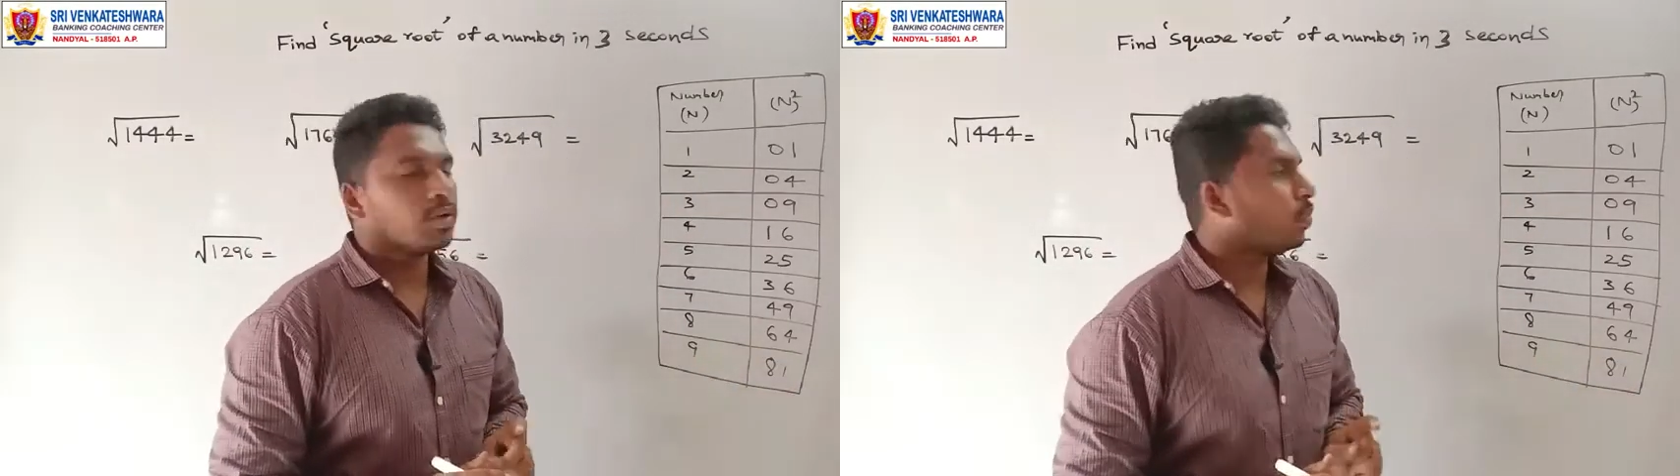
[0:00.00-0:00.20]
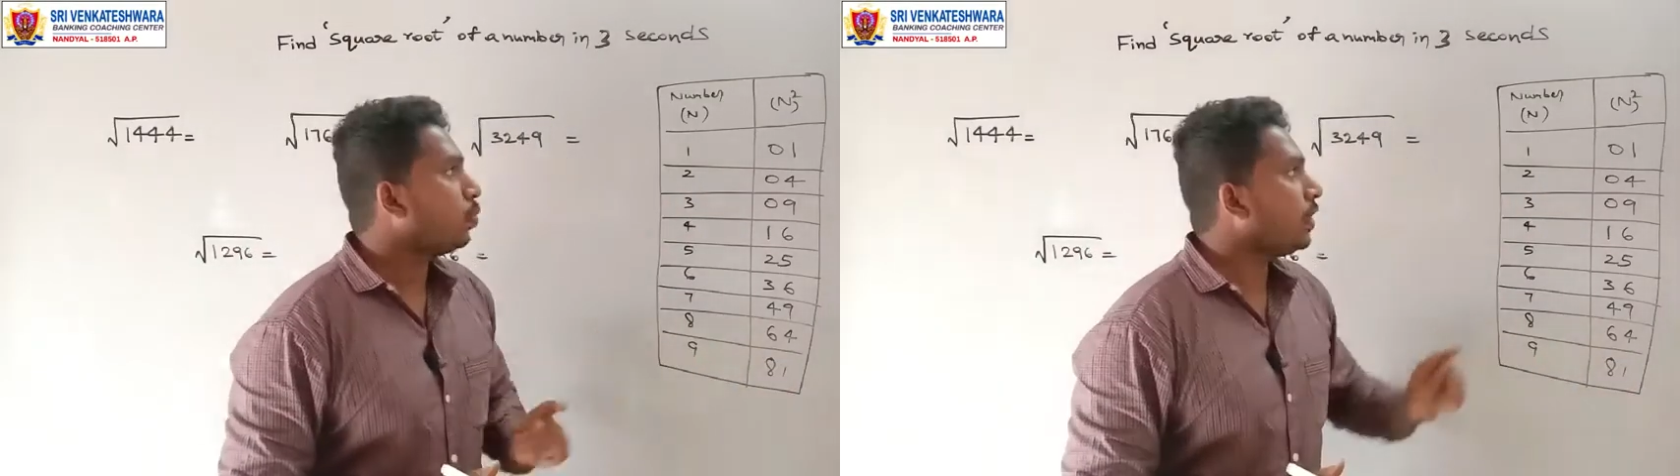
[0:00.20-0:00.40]

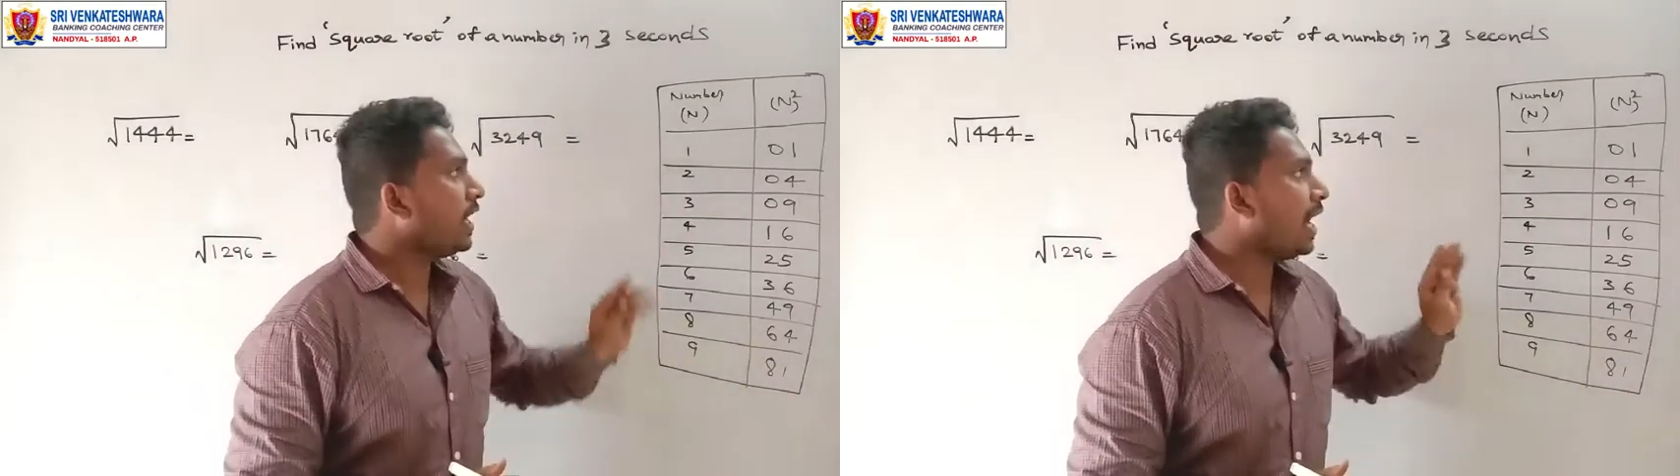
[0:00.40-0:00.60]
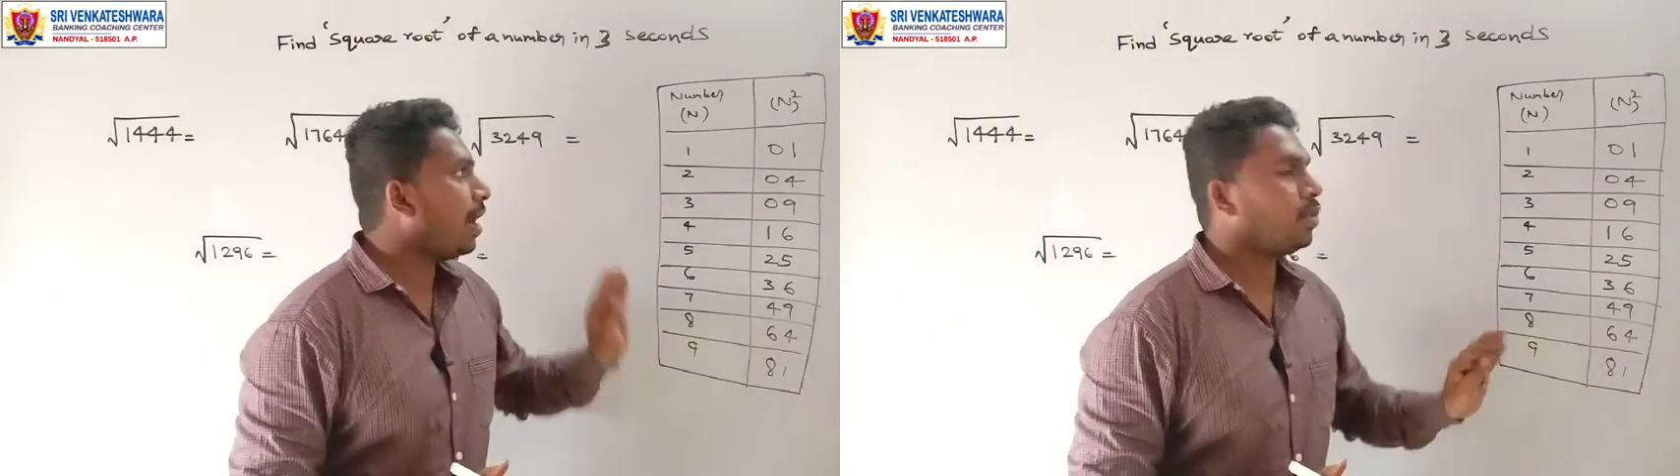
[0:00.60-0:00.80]

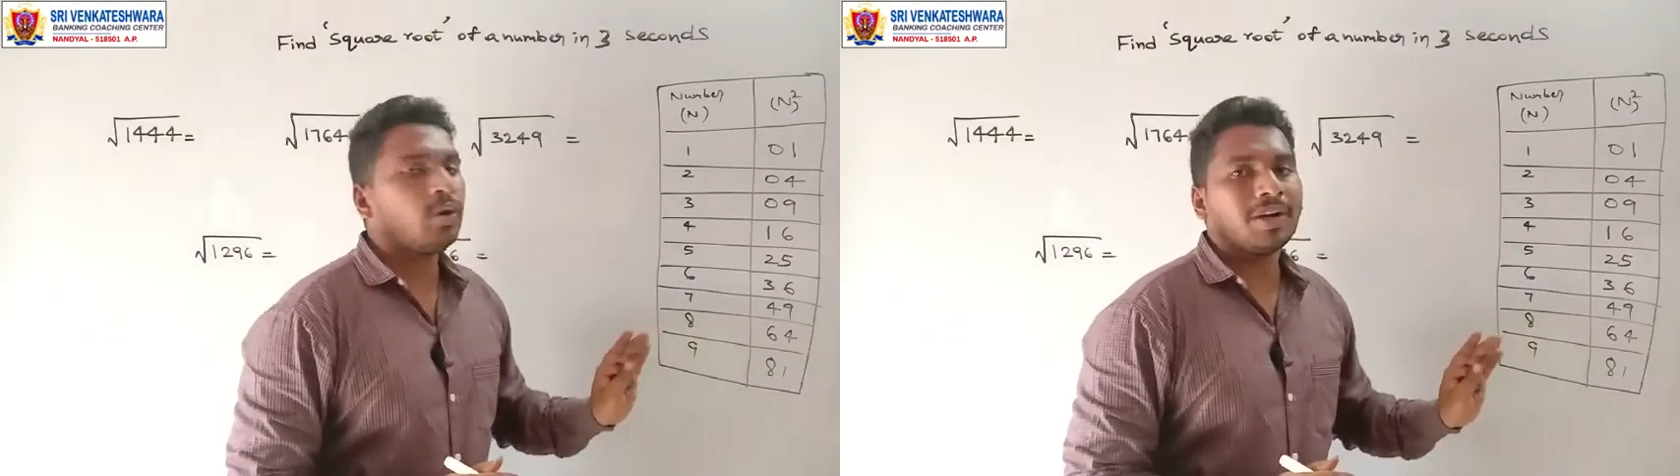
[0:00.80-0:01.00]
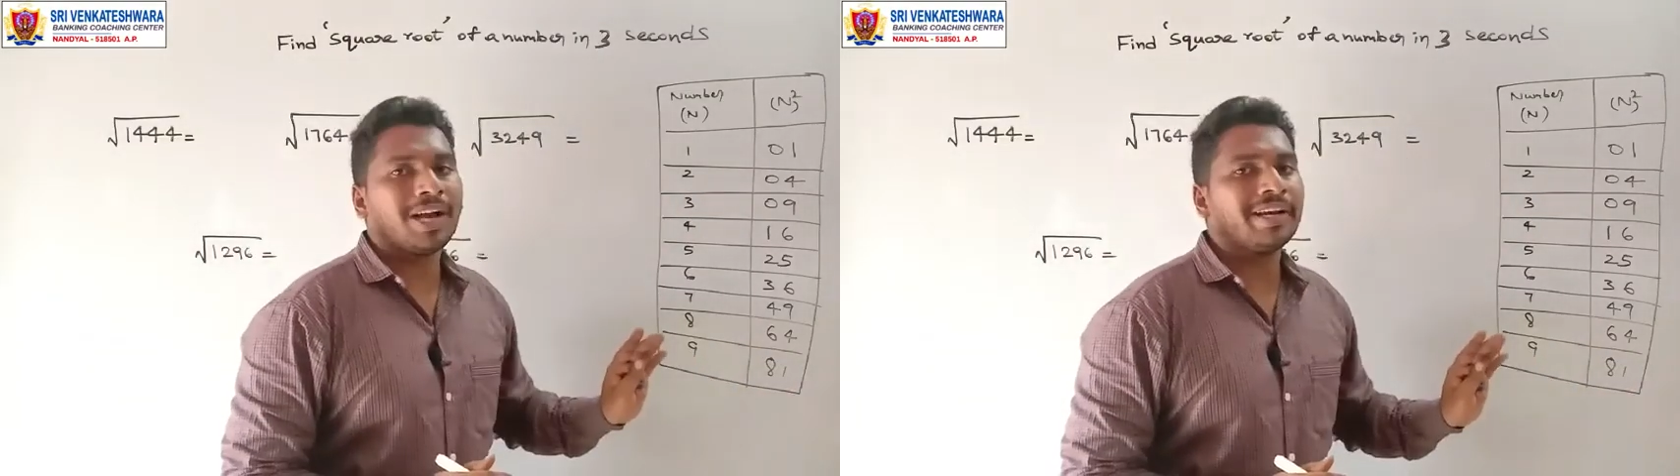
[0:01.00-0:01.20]
we have
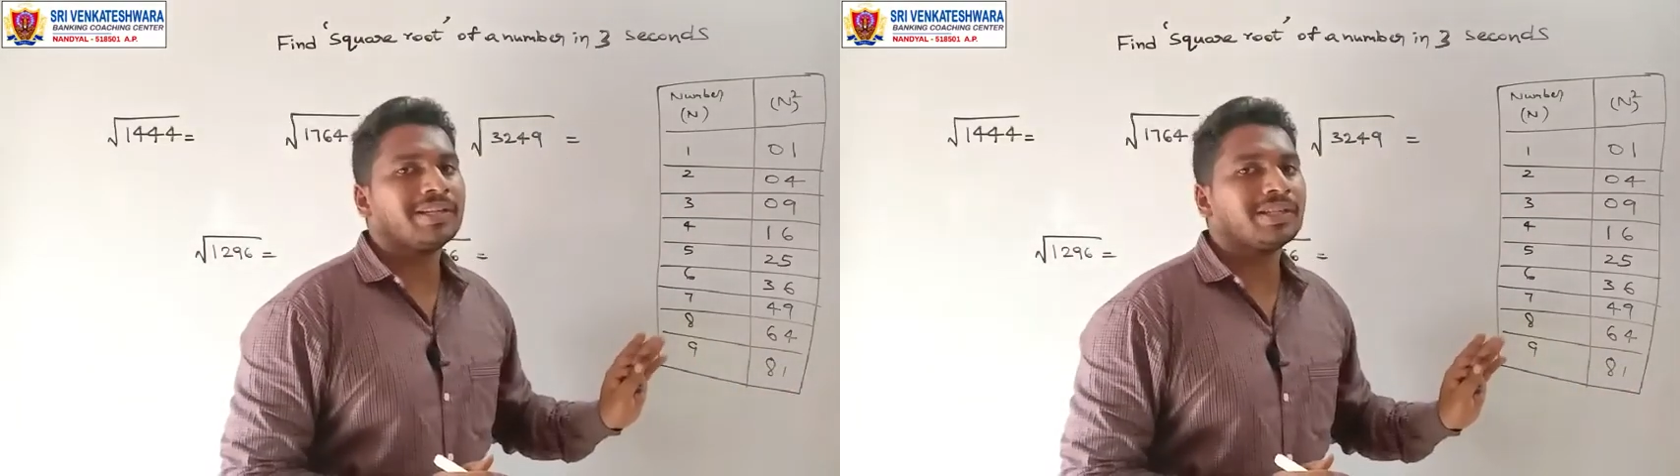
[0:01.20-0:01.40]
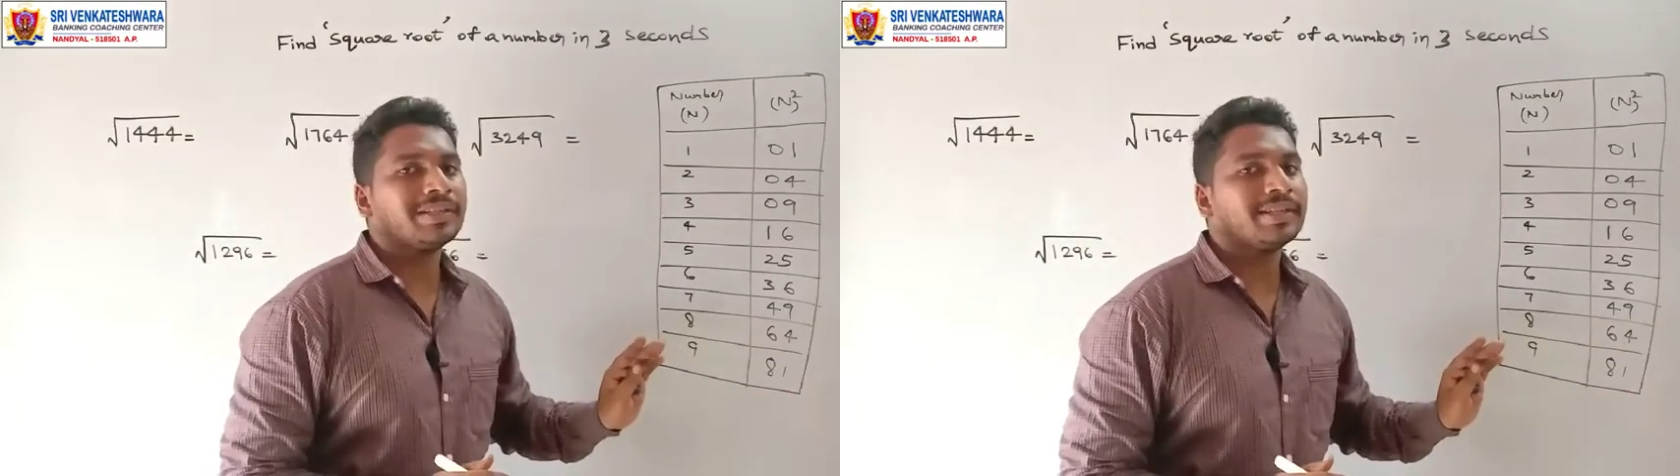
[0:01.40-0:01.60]
to
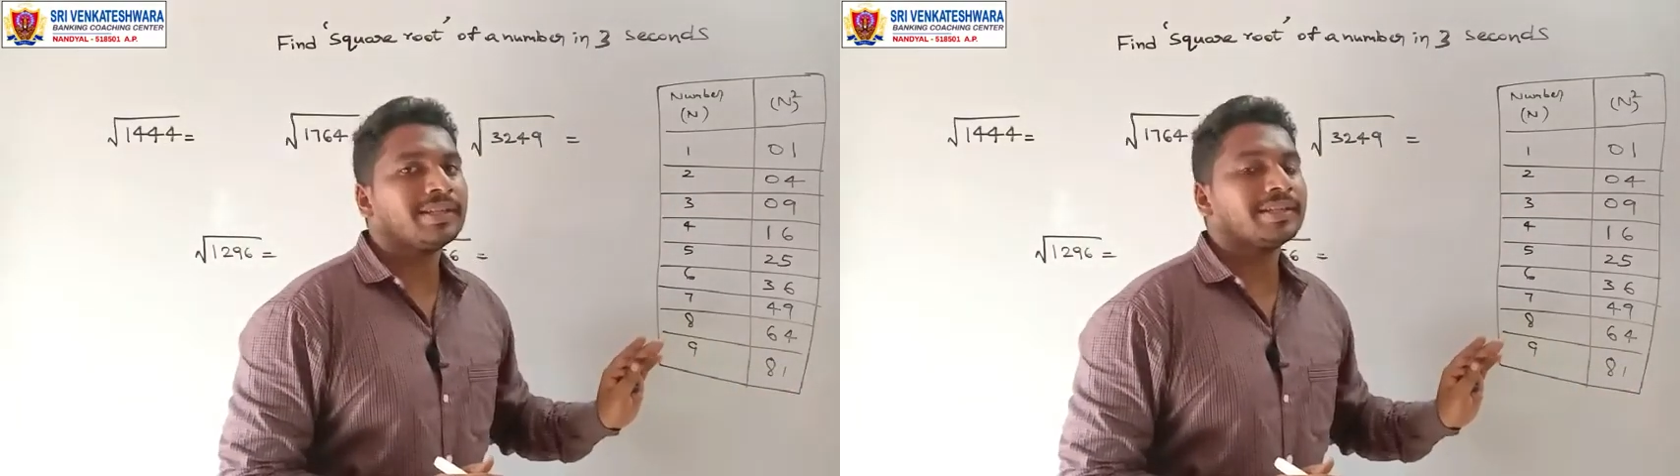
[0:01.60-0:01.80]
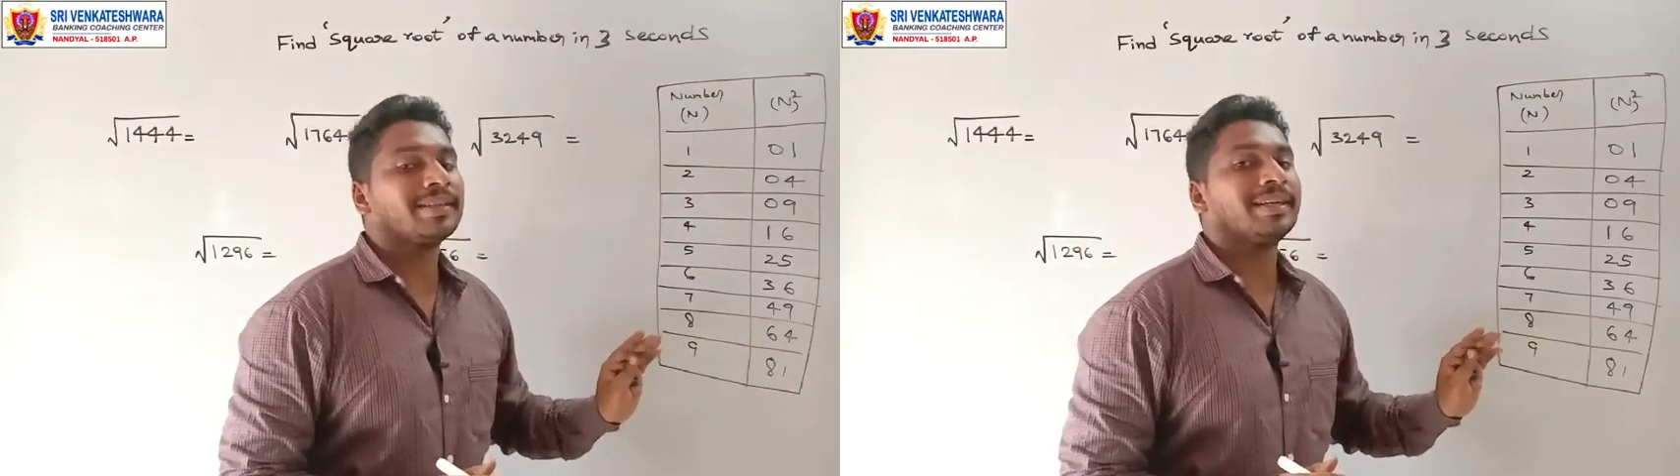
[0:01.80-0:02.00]

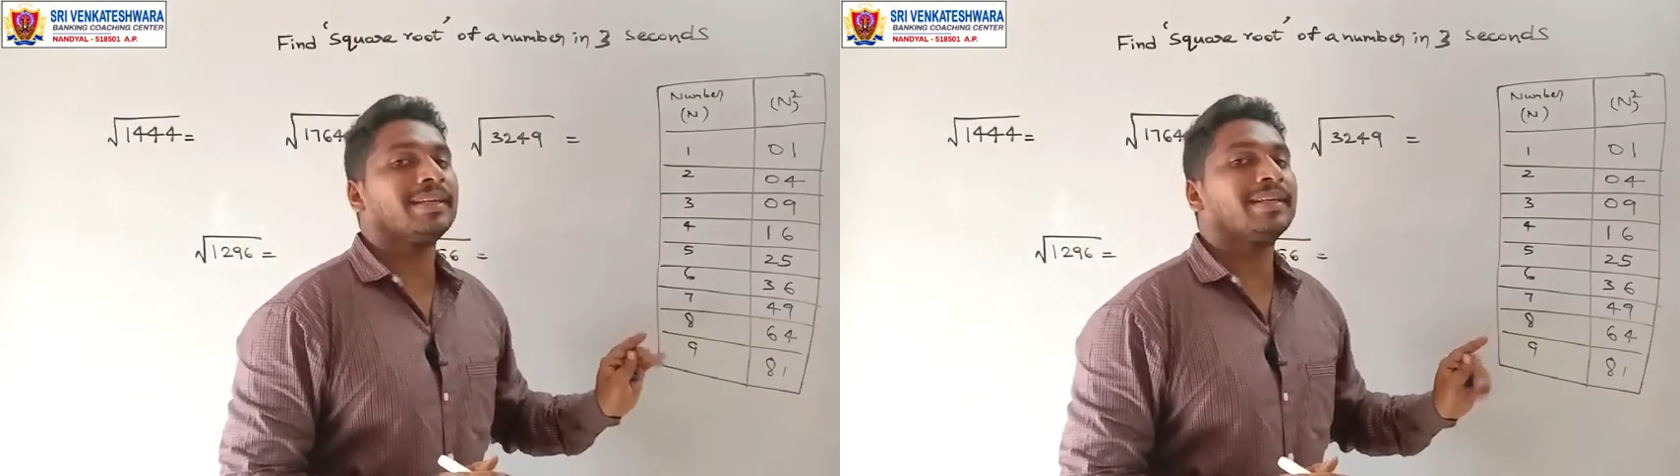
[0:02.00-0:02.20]
consider the